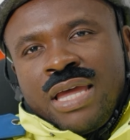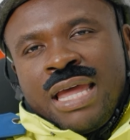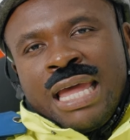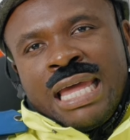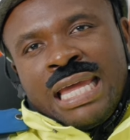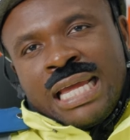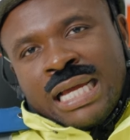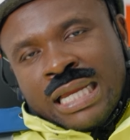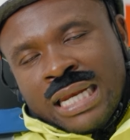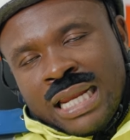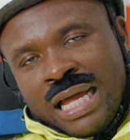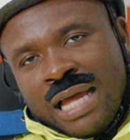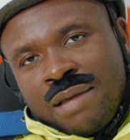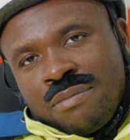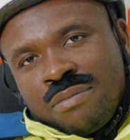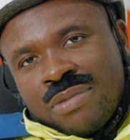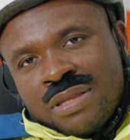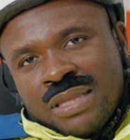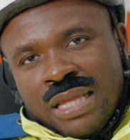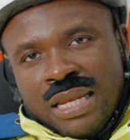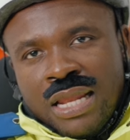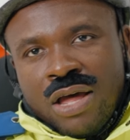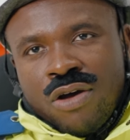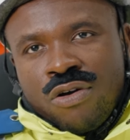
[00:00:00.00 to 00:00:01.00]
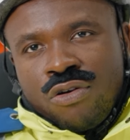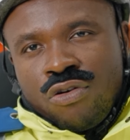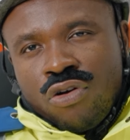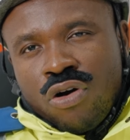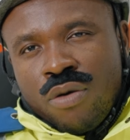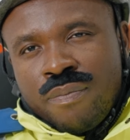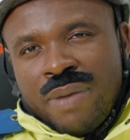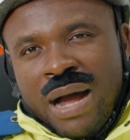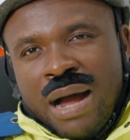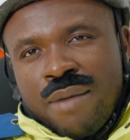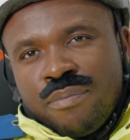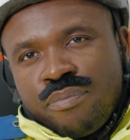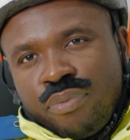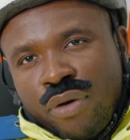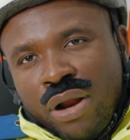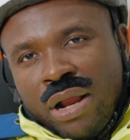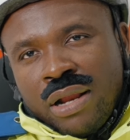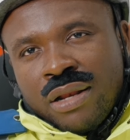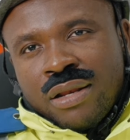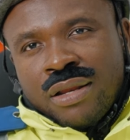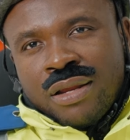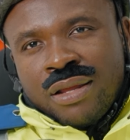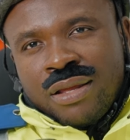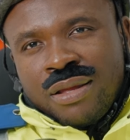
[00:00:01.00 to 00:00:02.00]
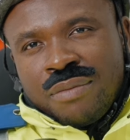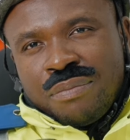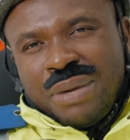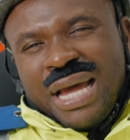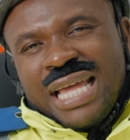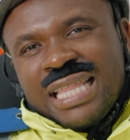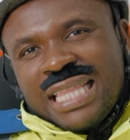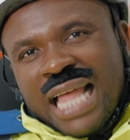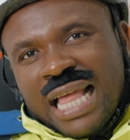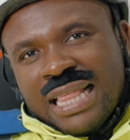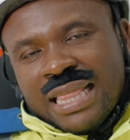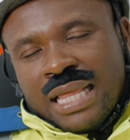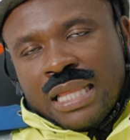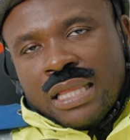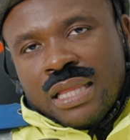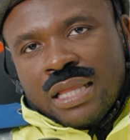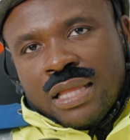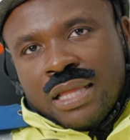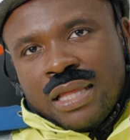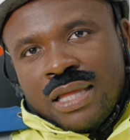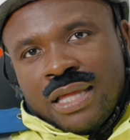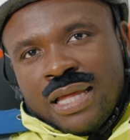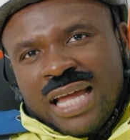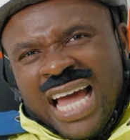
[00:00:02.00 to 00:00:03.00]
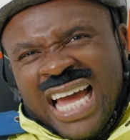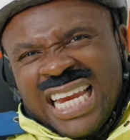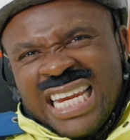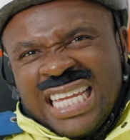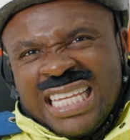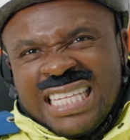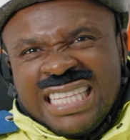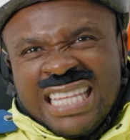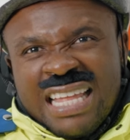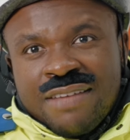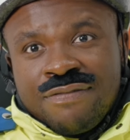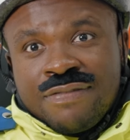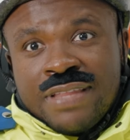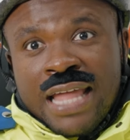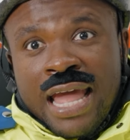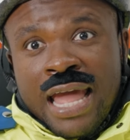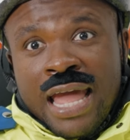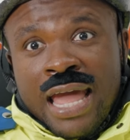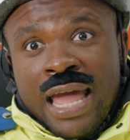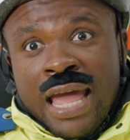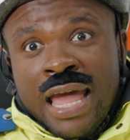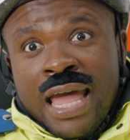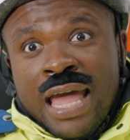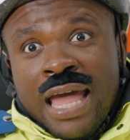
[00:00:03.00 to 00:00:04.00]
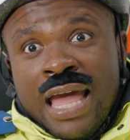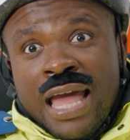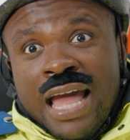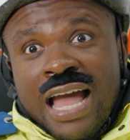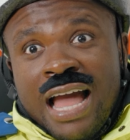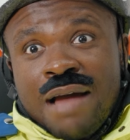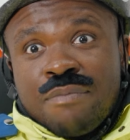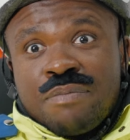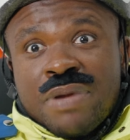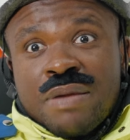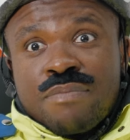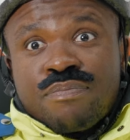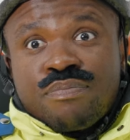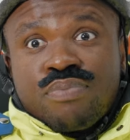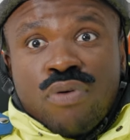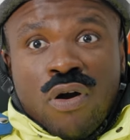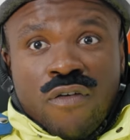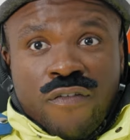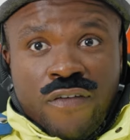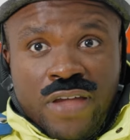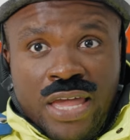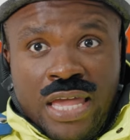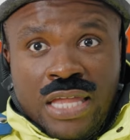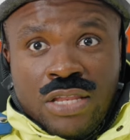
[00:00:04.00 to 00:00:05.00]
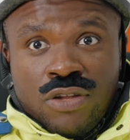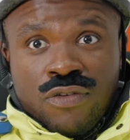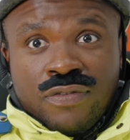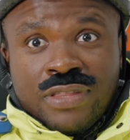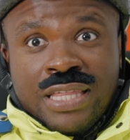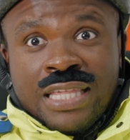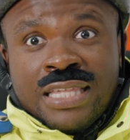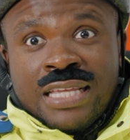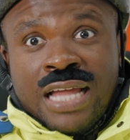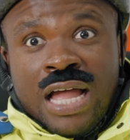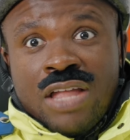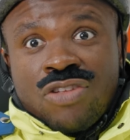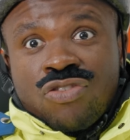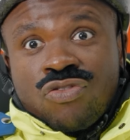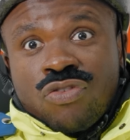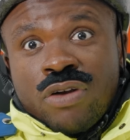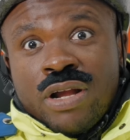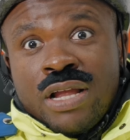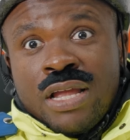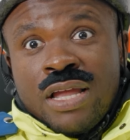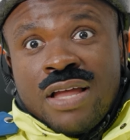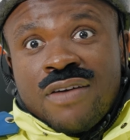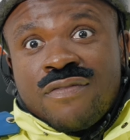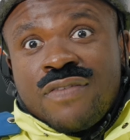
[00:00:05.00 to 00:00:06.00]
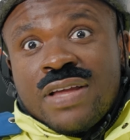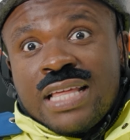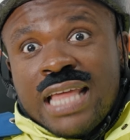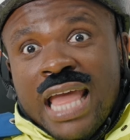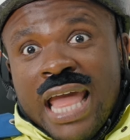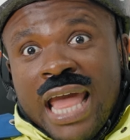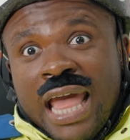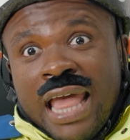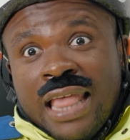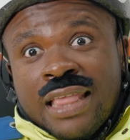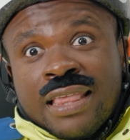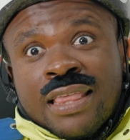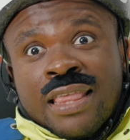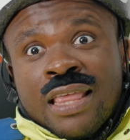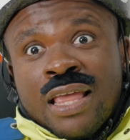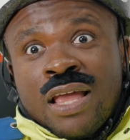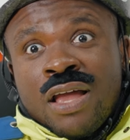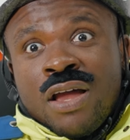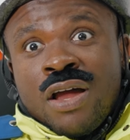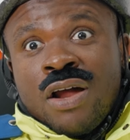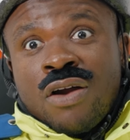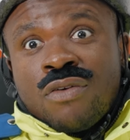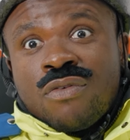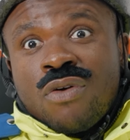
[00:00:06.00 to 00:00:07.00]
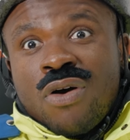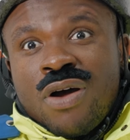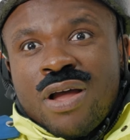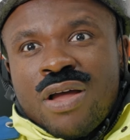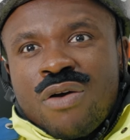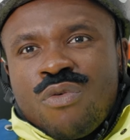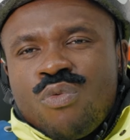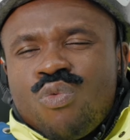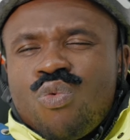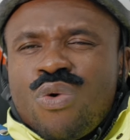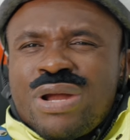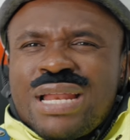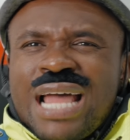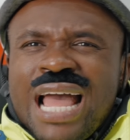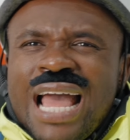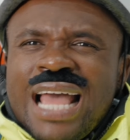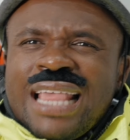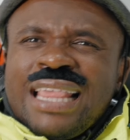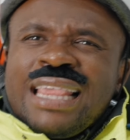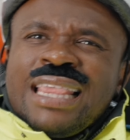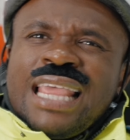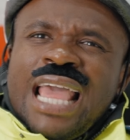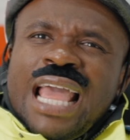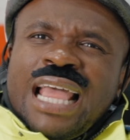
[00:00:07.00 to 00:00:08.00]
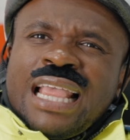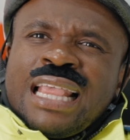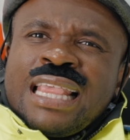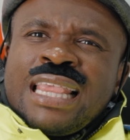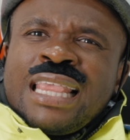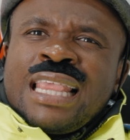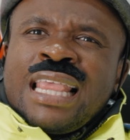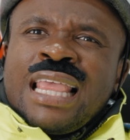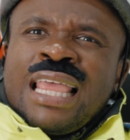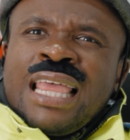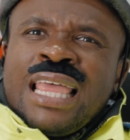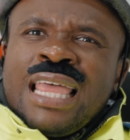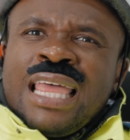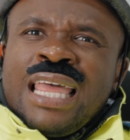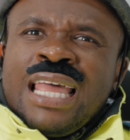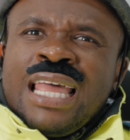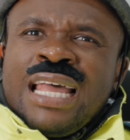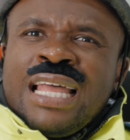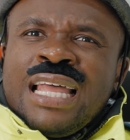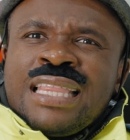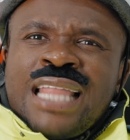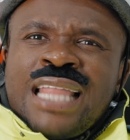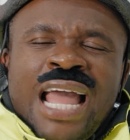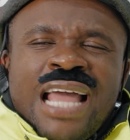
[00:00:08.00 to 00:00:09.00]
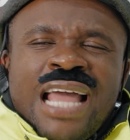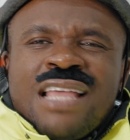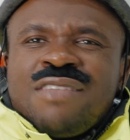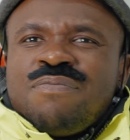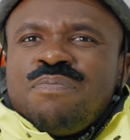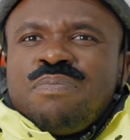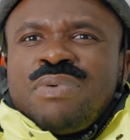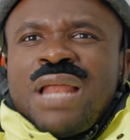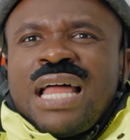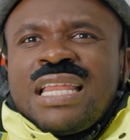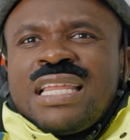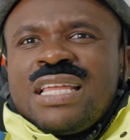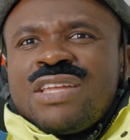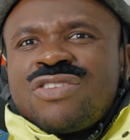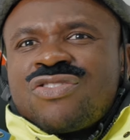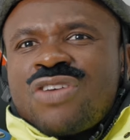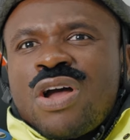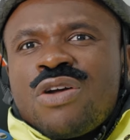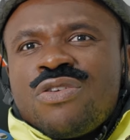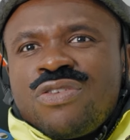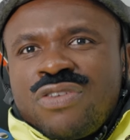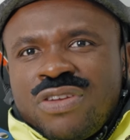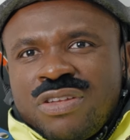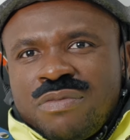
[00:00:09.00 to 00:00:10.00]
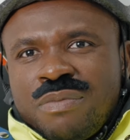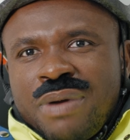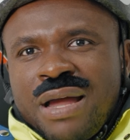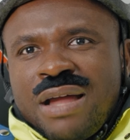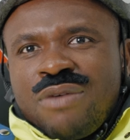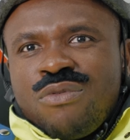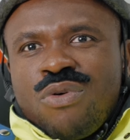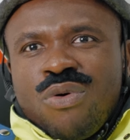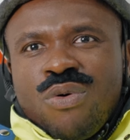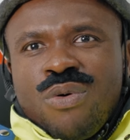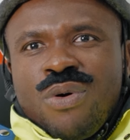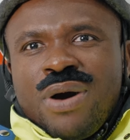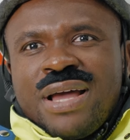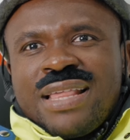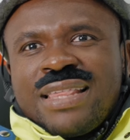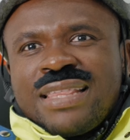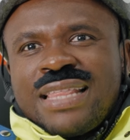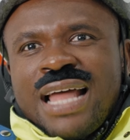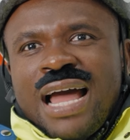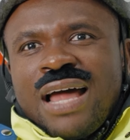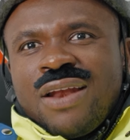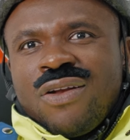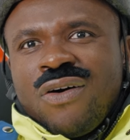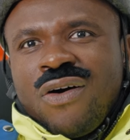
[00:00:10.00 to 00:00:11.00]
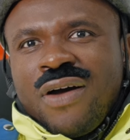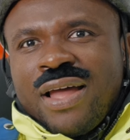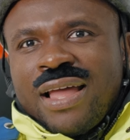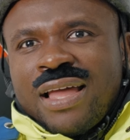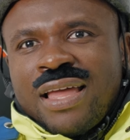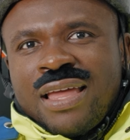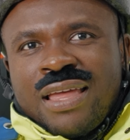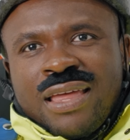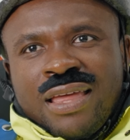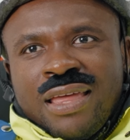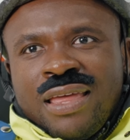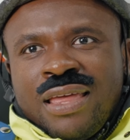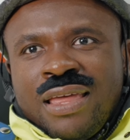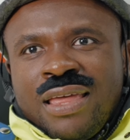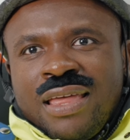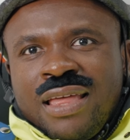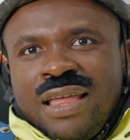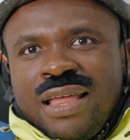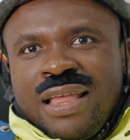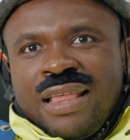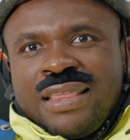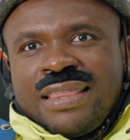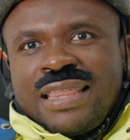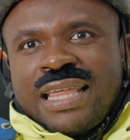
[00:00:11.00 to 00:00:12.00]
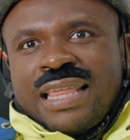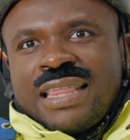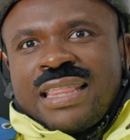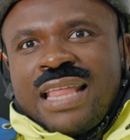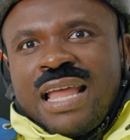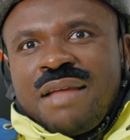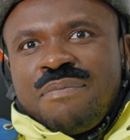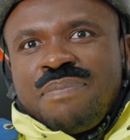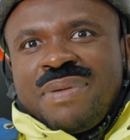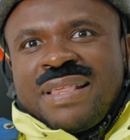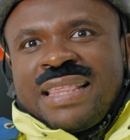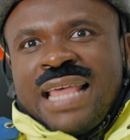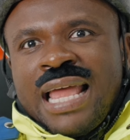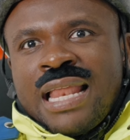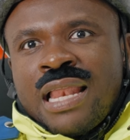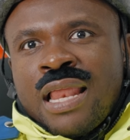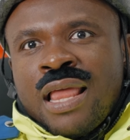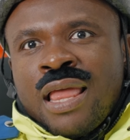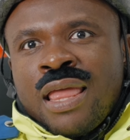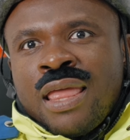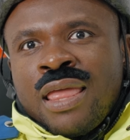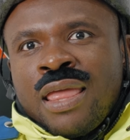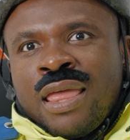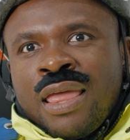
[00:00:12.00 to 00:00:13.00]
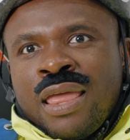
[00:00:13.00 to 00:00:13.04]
He claims to know a lot about Britain, but he doesn't. And he's lived here and been profiting off this country for years. Right? 1 out of 6. That is bloody atrocious, mate. What is that like? 16%?